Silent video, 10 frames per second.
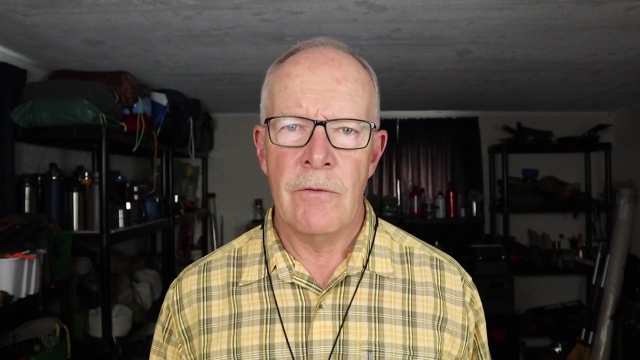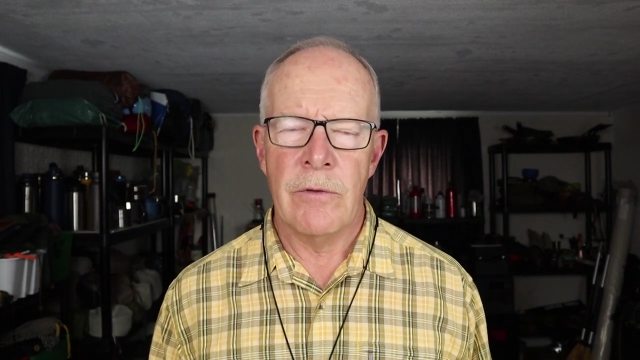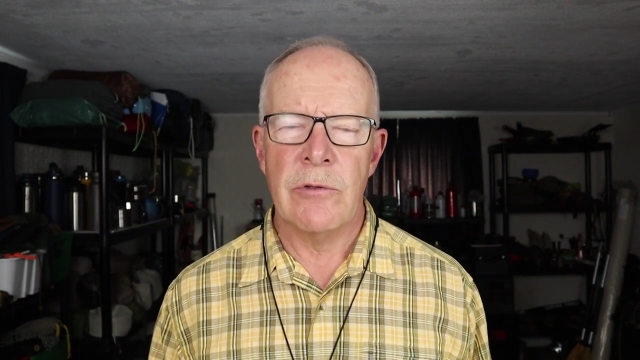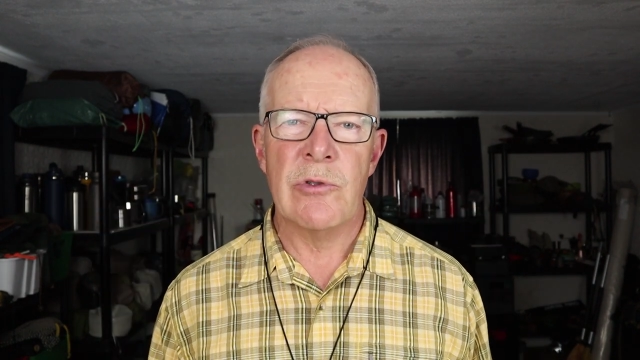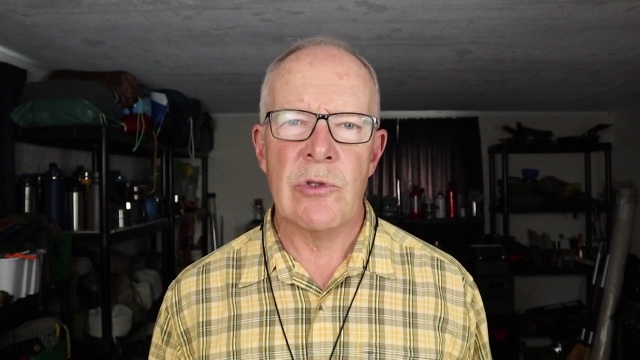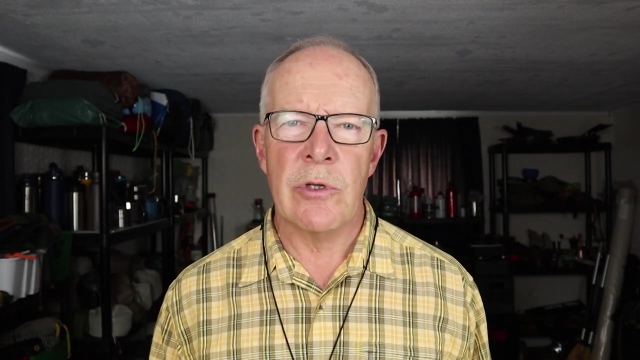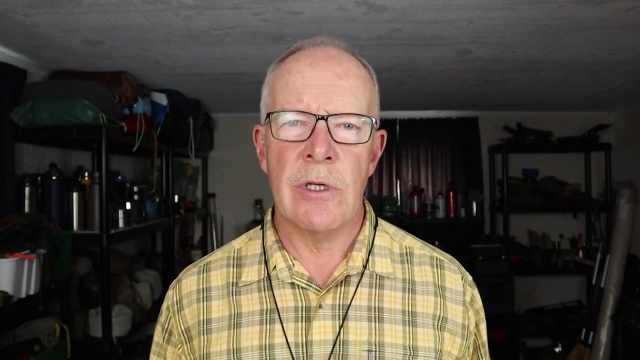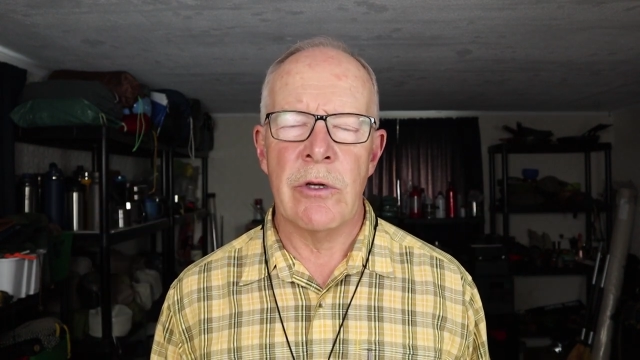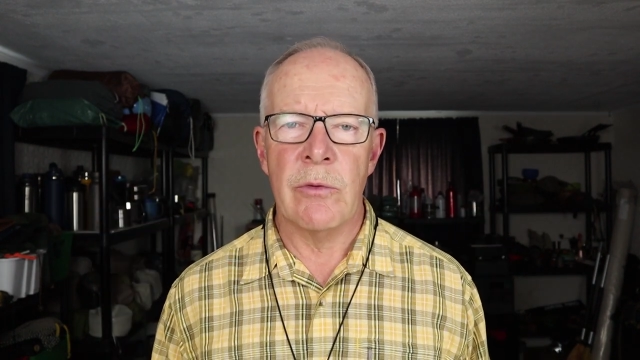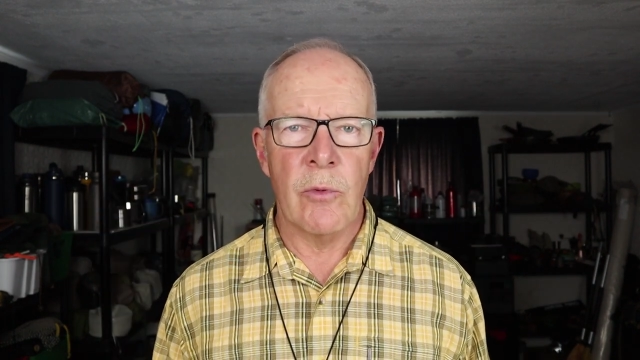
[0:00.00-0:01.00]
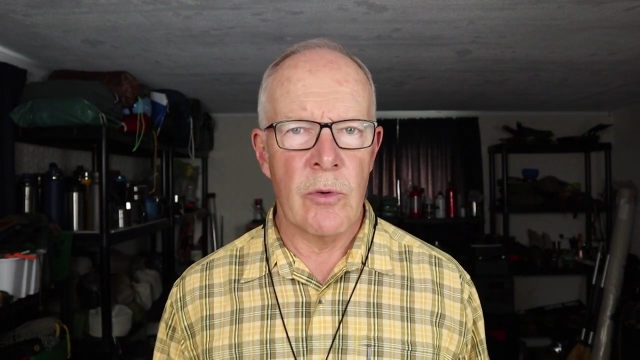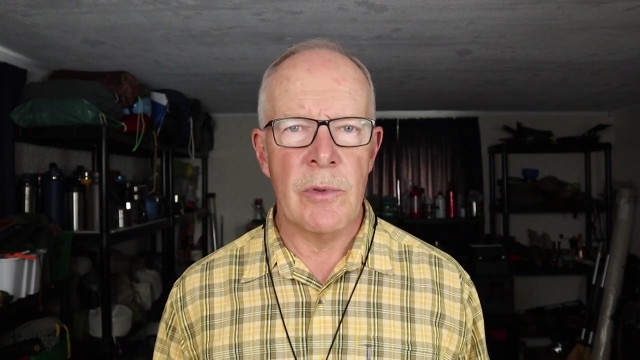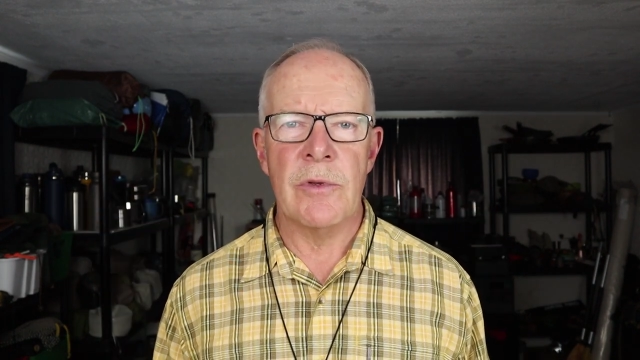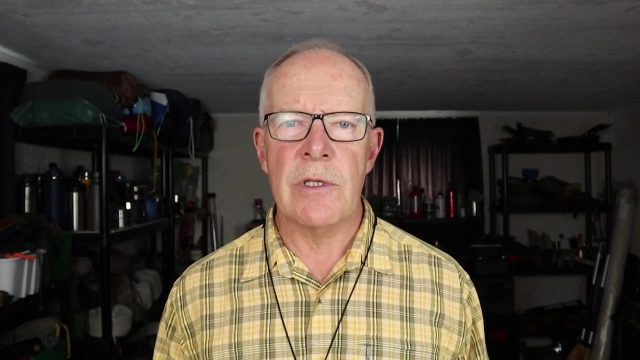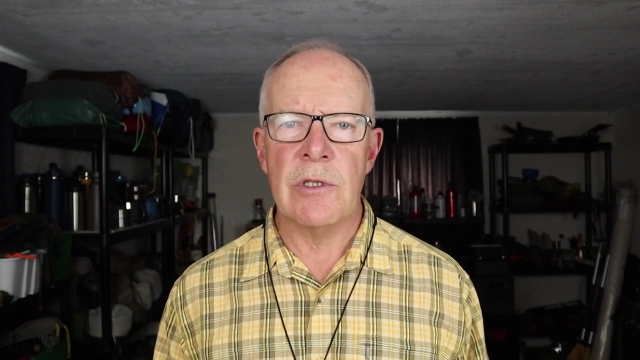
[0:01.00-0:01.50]
If you're interested in hearing more
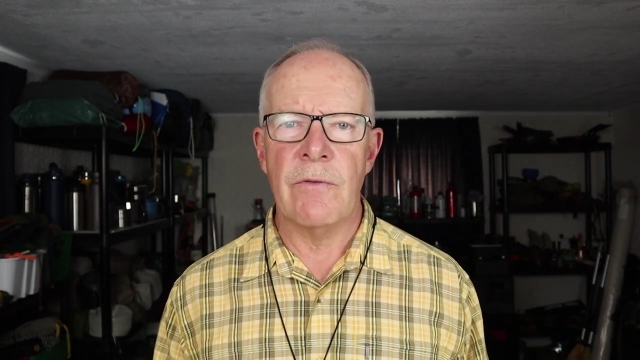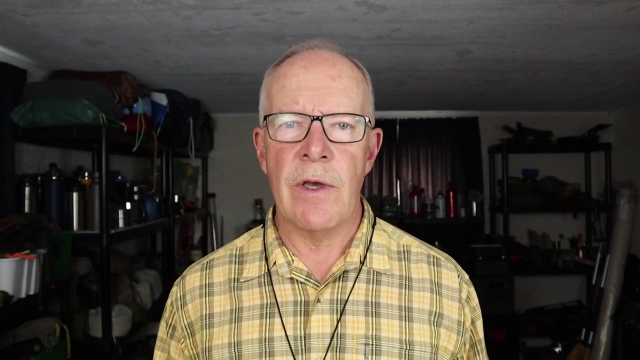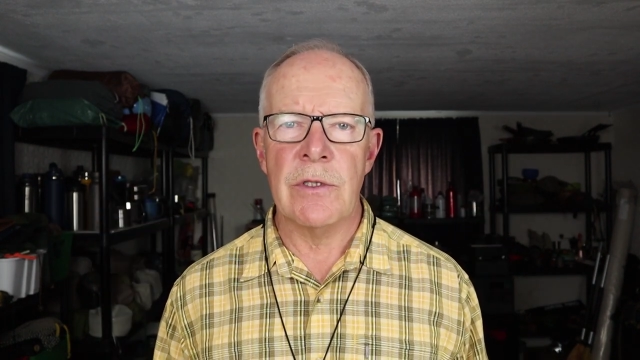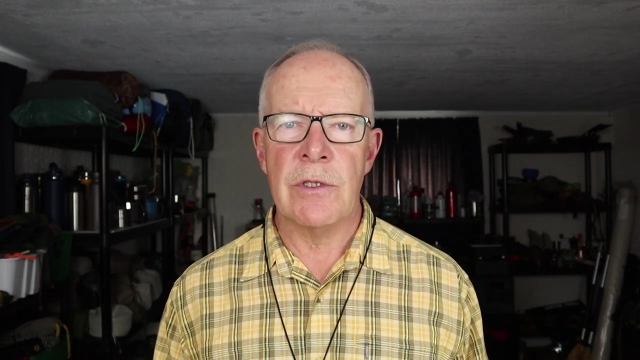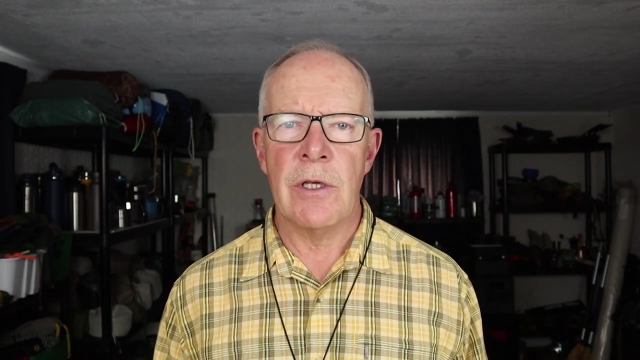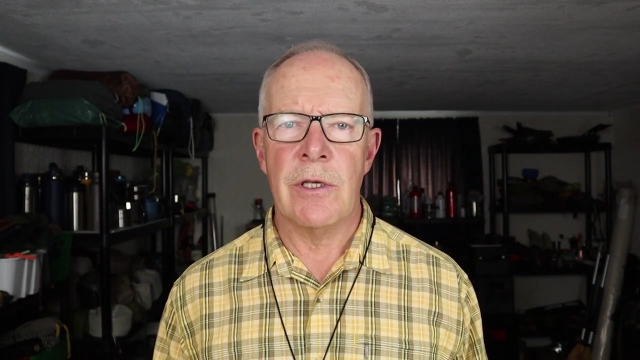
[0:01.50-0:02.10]
about this device,